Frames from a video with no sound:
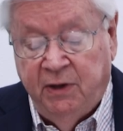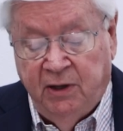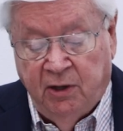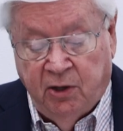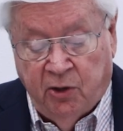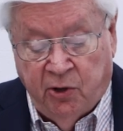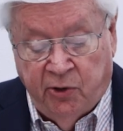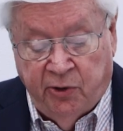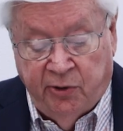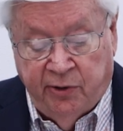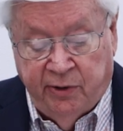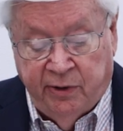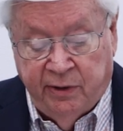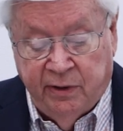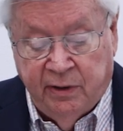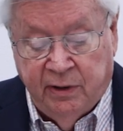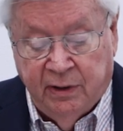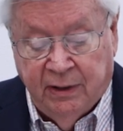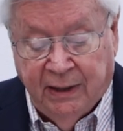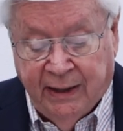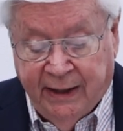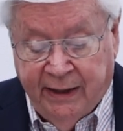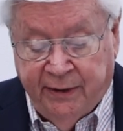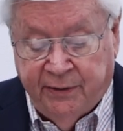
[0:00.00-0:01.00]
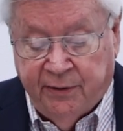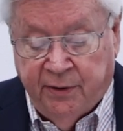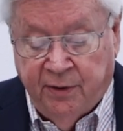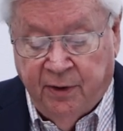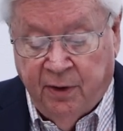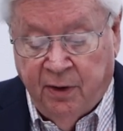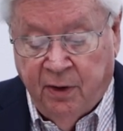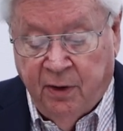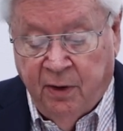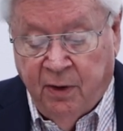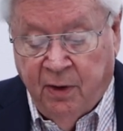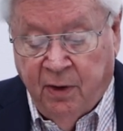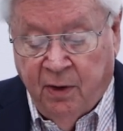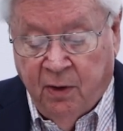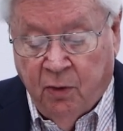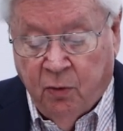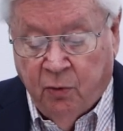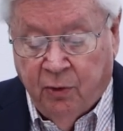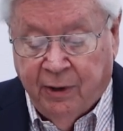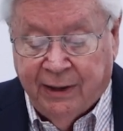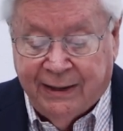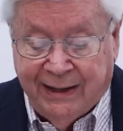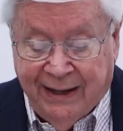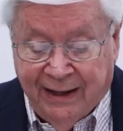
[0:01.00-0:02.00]
we learn later,
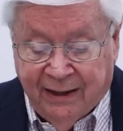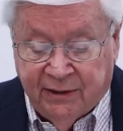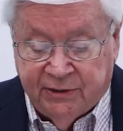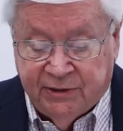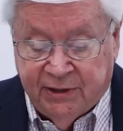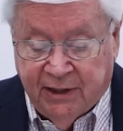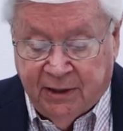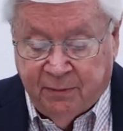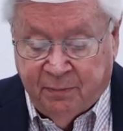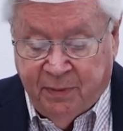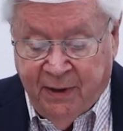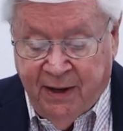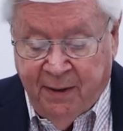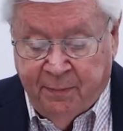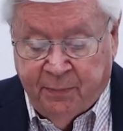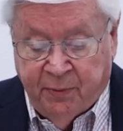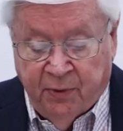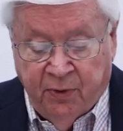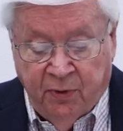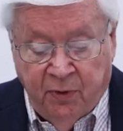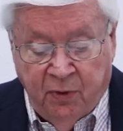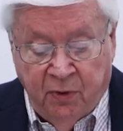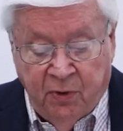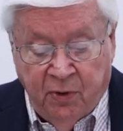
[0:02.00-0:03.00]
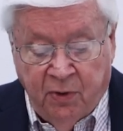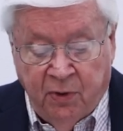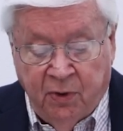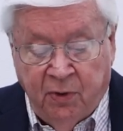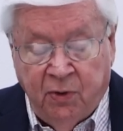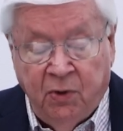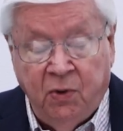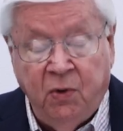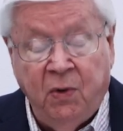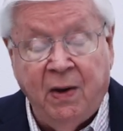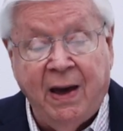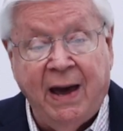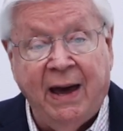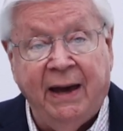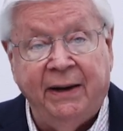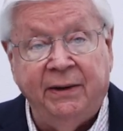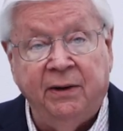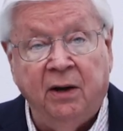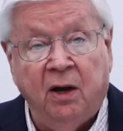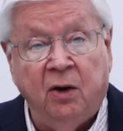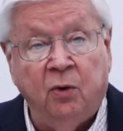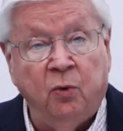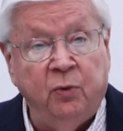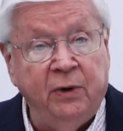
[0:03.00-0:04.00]
were a Celtic people who
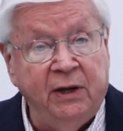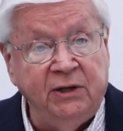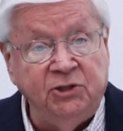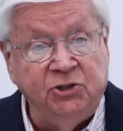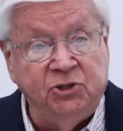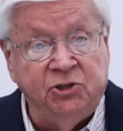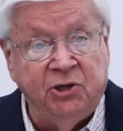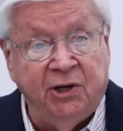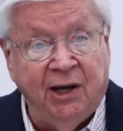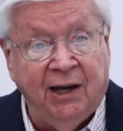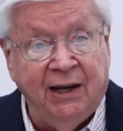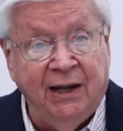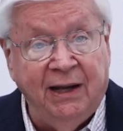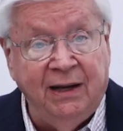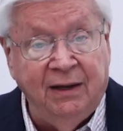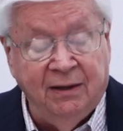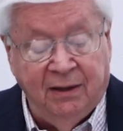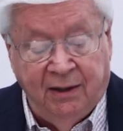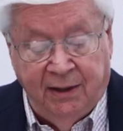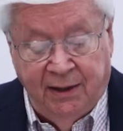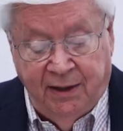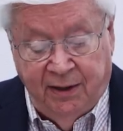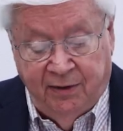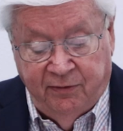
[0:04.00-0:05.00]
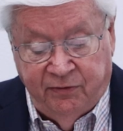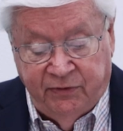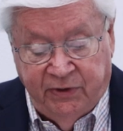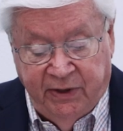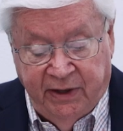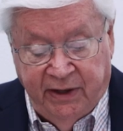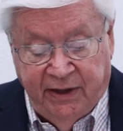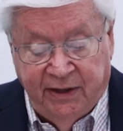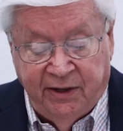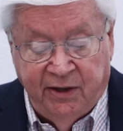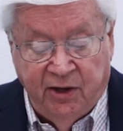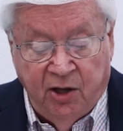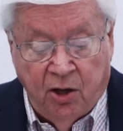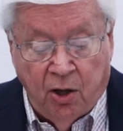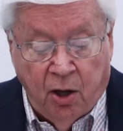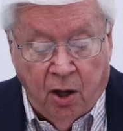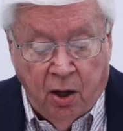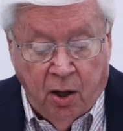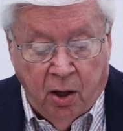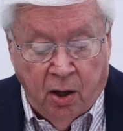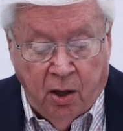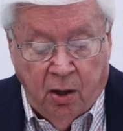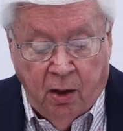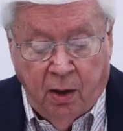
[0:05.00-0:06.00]
had originally lived in
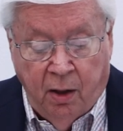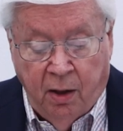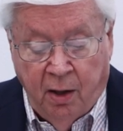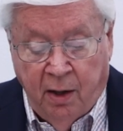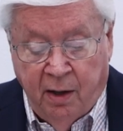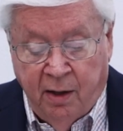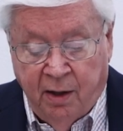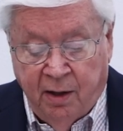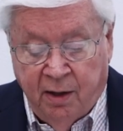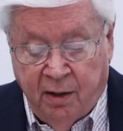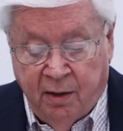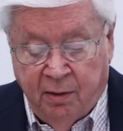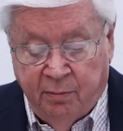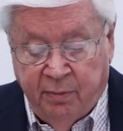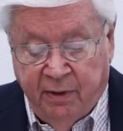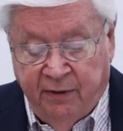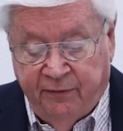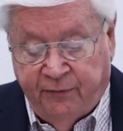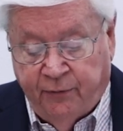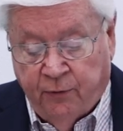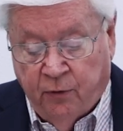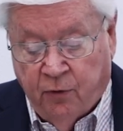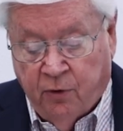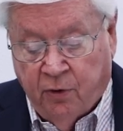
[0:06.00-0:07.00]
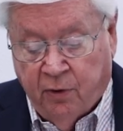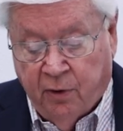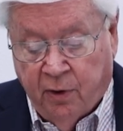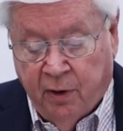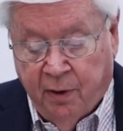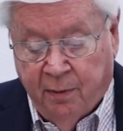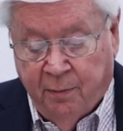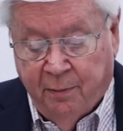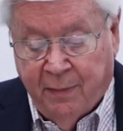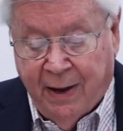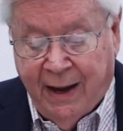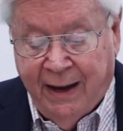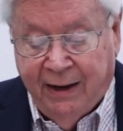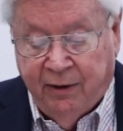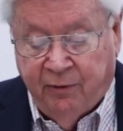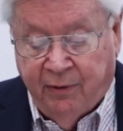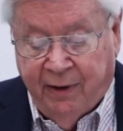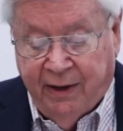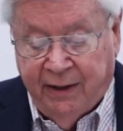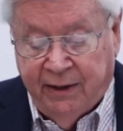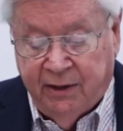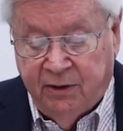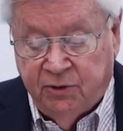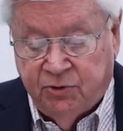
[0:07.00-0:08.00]
Gaul before
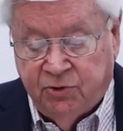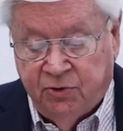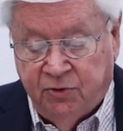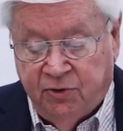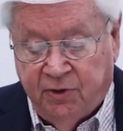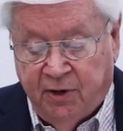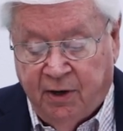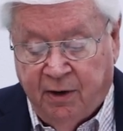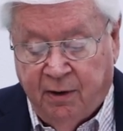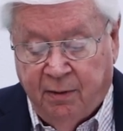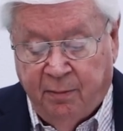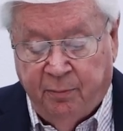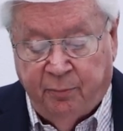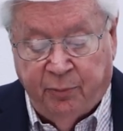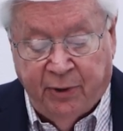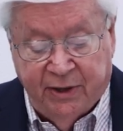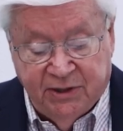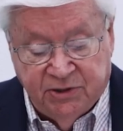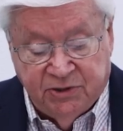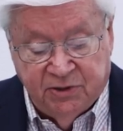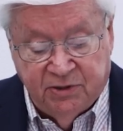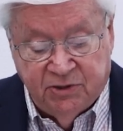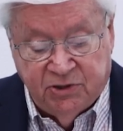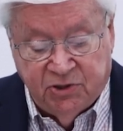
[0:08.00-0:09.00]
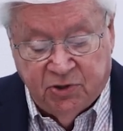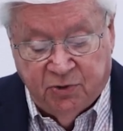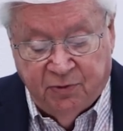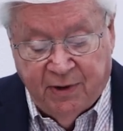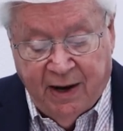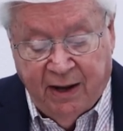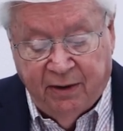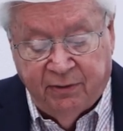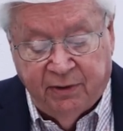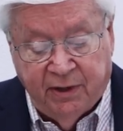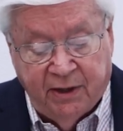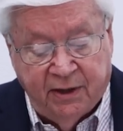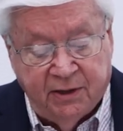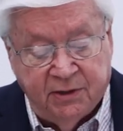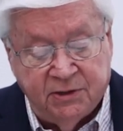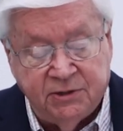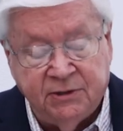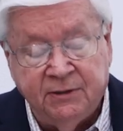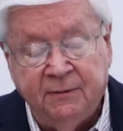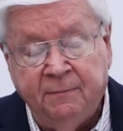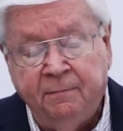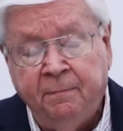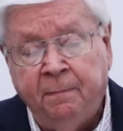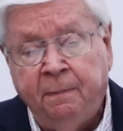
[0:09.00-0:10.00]
migrating to their present
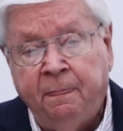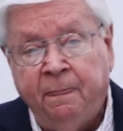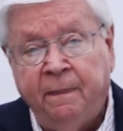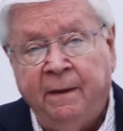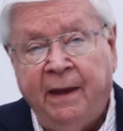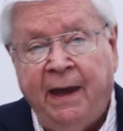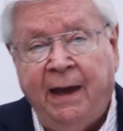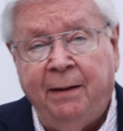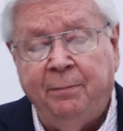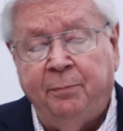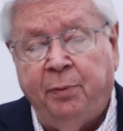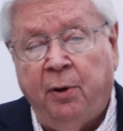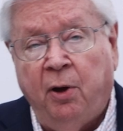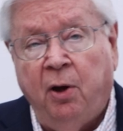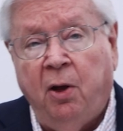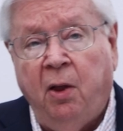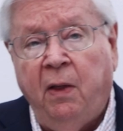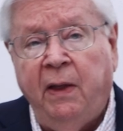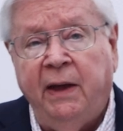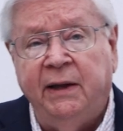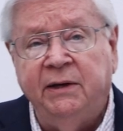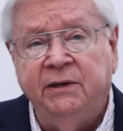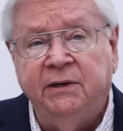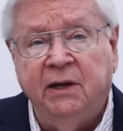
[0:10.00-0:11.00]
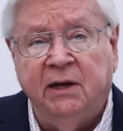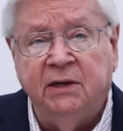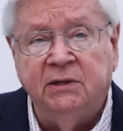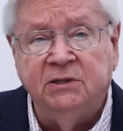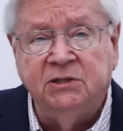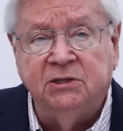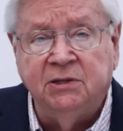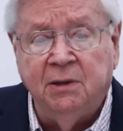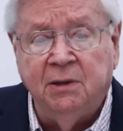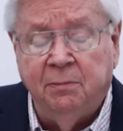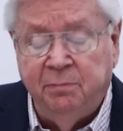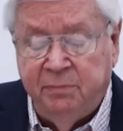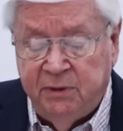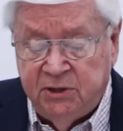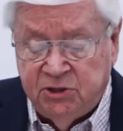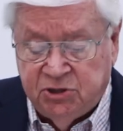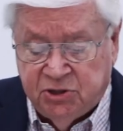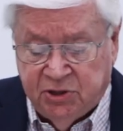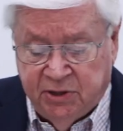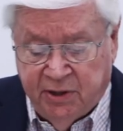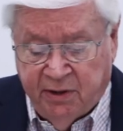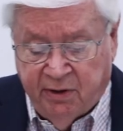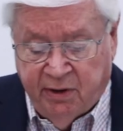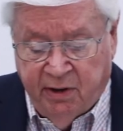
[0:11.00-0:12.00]
surroundings. And Paul had done some
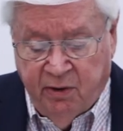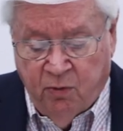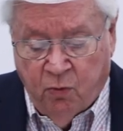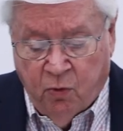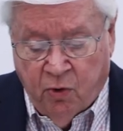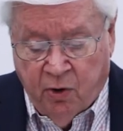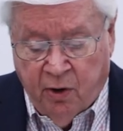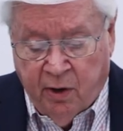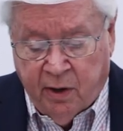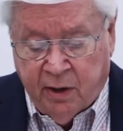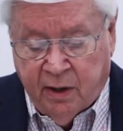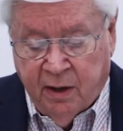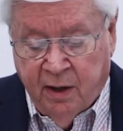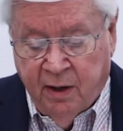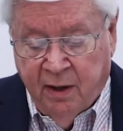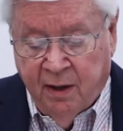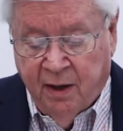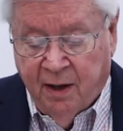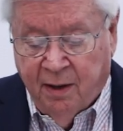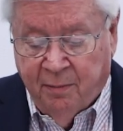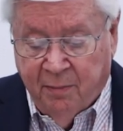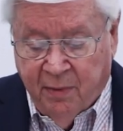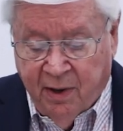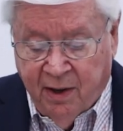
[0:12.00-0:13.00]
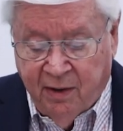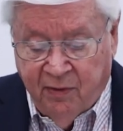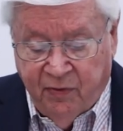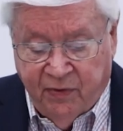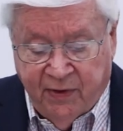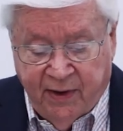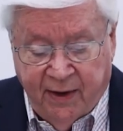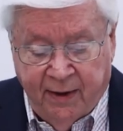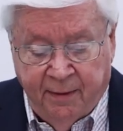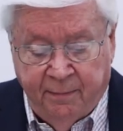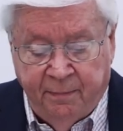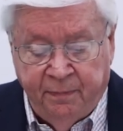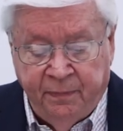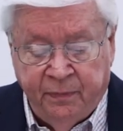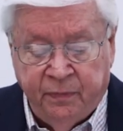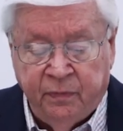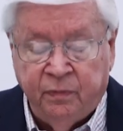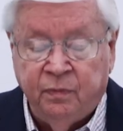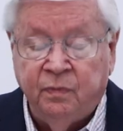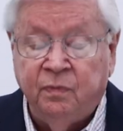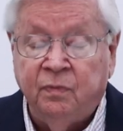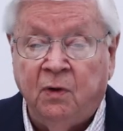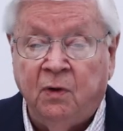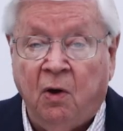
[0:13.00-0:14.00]
missionary work among them
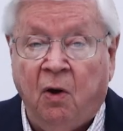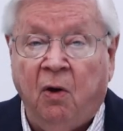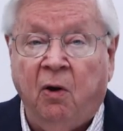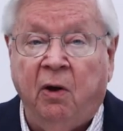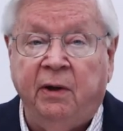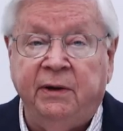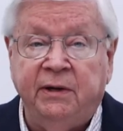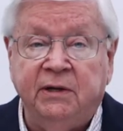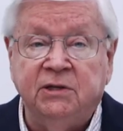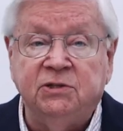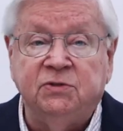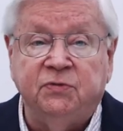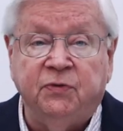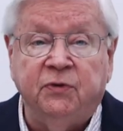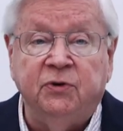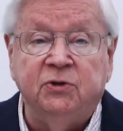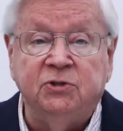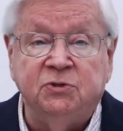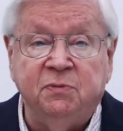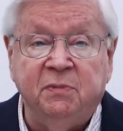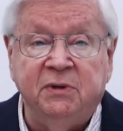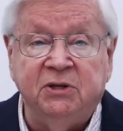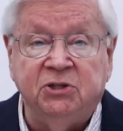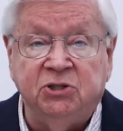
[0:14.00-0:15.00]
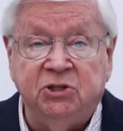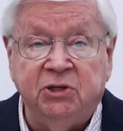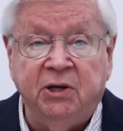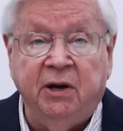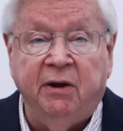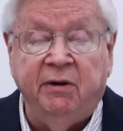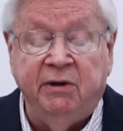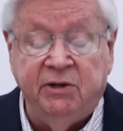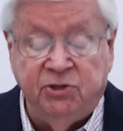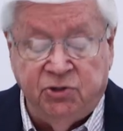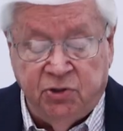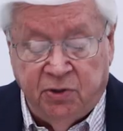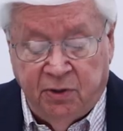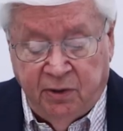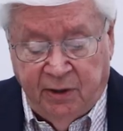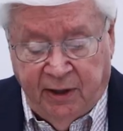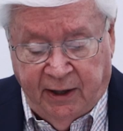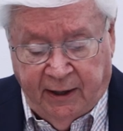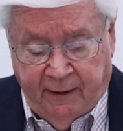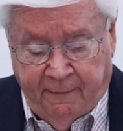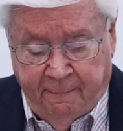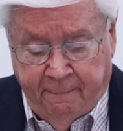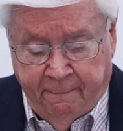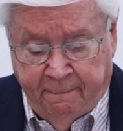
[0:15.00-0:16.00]
on his first missionary
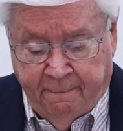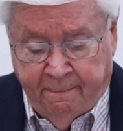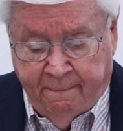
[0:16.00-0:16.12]
journey.